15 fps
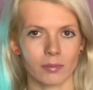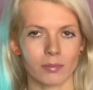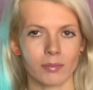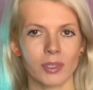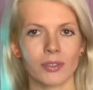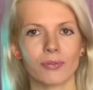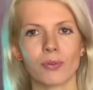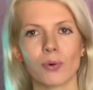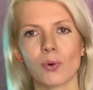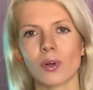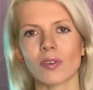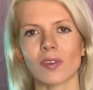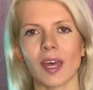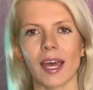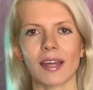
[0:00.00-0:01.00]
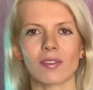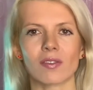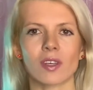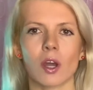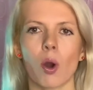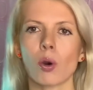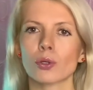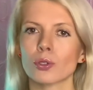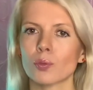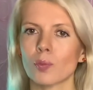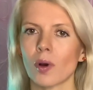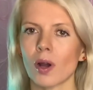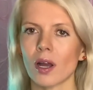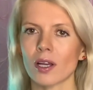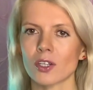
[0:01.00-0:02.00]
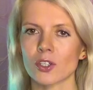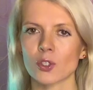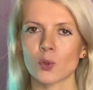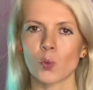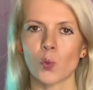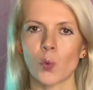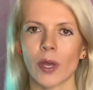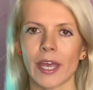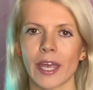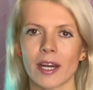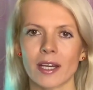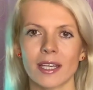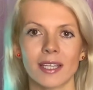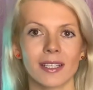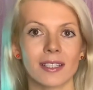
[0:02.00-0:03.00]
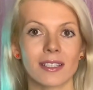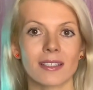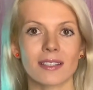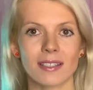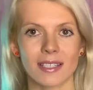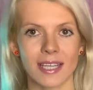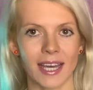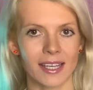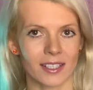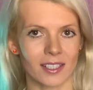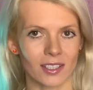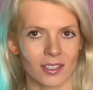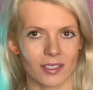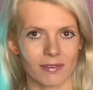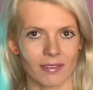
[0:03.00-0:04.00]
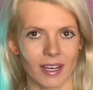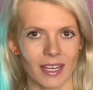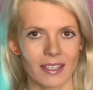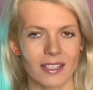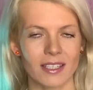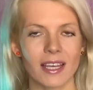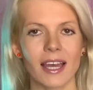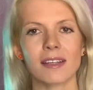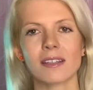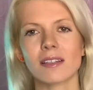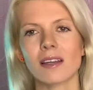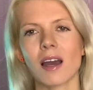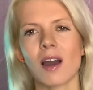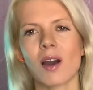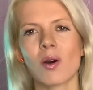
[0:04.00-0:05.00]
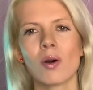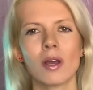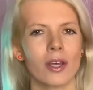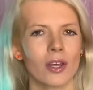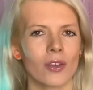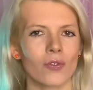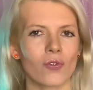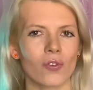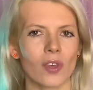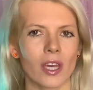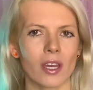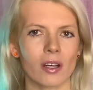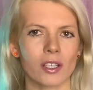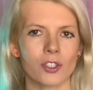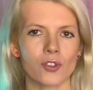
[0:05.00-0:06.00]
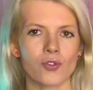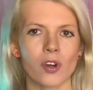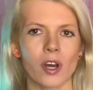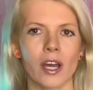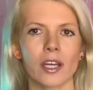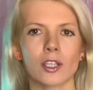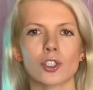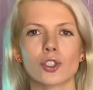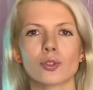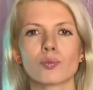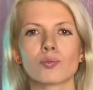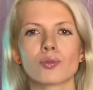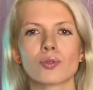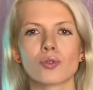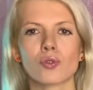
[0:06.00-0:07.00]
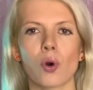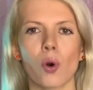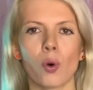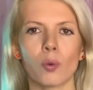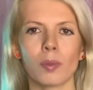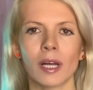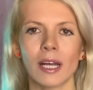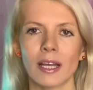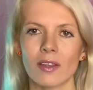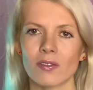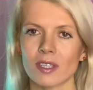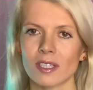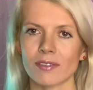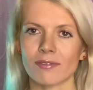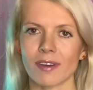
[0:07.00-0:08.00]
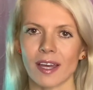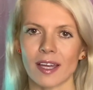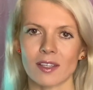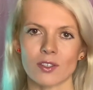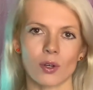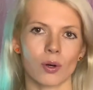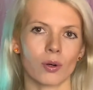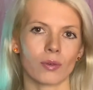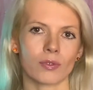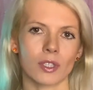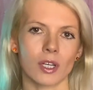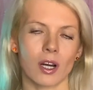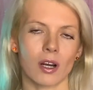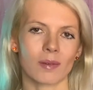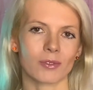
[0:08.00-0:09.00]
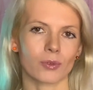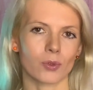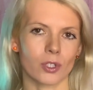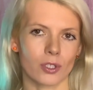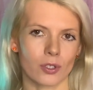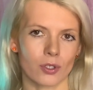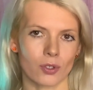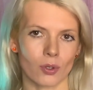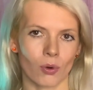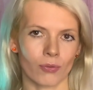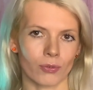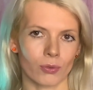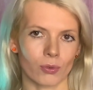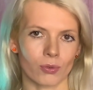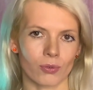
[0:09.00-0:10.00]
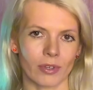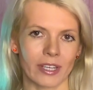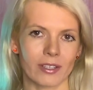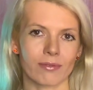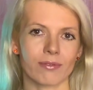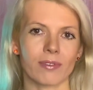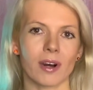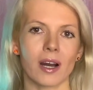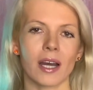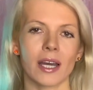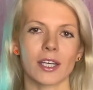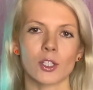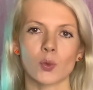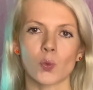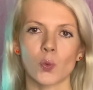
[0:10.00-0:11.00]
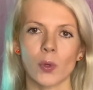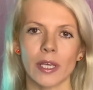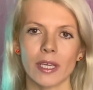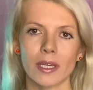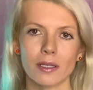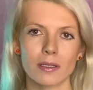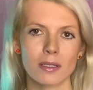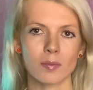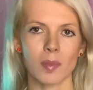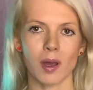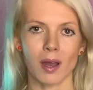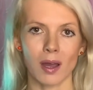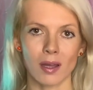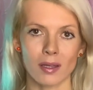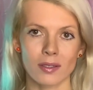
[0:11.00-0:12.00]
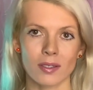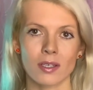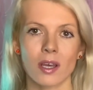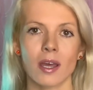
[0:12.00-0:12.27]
Before that, the occupiers were in a static defense, and now they are trying to probe the defense of the armed forces of Ukraine, find weak spots,